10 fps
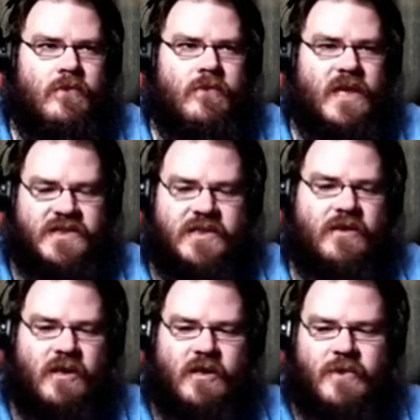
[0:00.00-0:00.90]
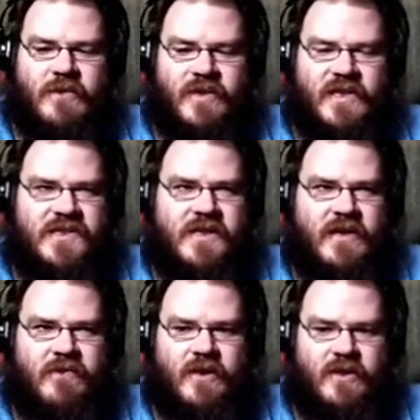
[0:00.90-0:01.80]
It's alarming because I
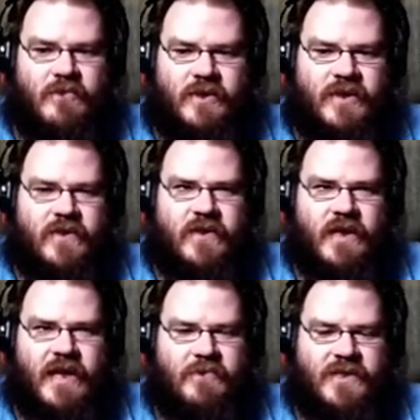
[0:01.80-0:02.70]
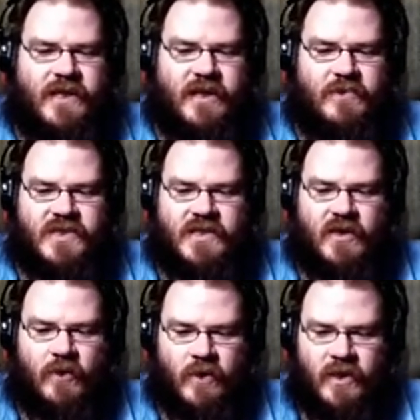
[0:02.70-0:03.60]
never unplugged the laptop,
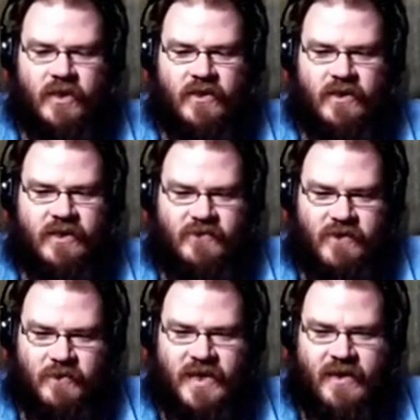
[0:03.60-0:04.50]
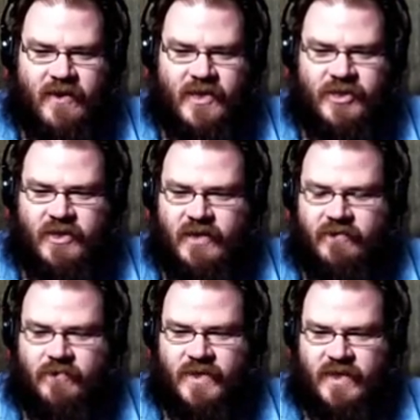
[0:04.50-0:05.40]
so the battery should never
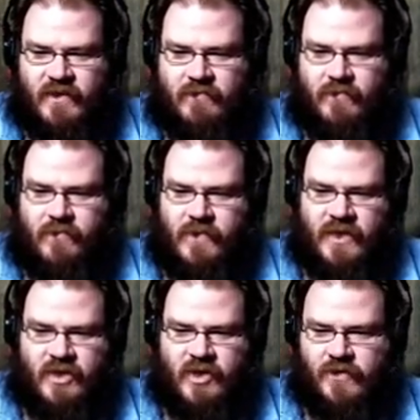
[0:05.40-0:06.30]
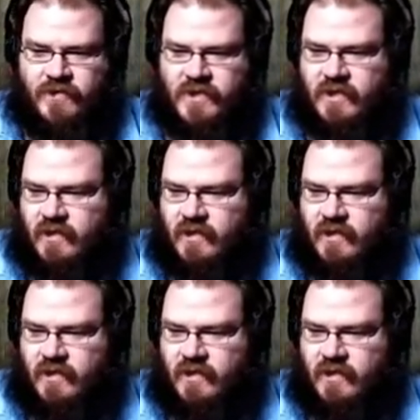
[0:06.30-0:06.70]
be in use,